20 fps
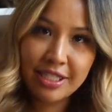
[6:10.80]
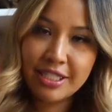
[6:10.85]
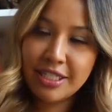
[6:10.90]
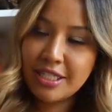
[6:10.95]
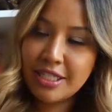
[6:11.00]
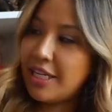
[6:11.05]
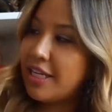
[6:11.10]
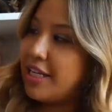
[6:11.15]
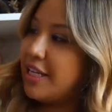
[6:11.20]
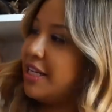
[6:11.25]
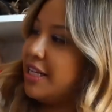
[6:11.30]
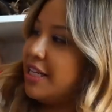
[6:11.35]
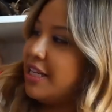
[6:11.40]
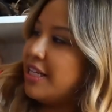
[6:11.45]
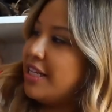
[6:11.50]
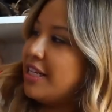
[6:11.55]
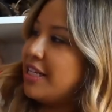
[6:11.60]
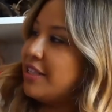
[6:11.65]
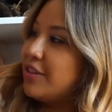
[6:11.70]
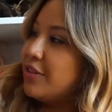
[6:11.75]
isn't it
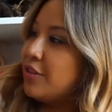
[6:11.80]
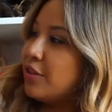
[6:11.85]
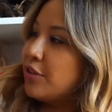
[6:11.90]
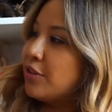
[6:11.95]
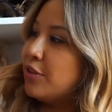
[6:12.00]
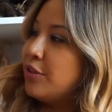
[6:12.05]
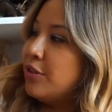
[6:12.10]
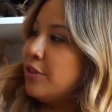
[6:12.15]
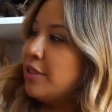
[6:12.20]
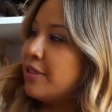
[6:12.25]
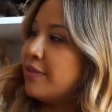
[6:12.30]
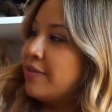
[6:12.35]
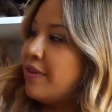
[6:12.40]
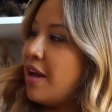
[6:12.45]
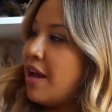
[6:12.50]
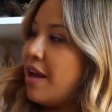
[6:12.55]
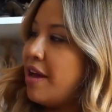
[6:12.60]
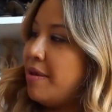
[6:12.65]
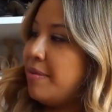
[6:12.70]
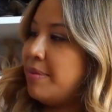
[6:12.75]
so clueless
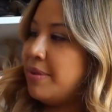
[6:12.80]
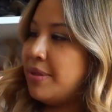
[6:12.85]
vibe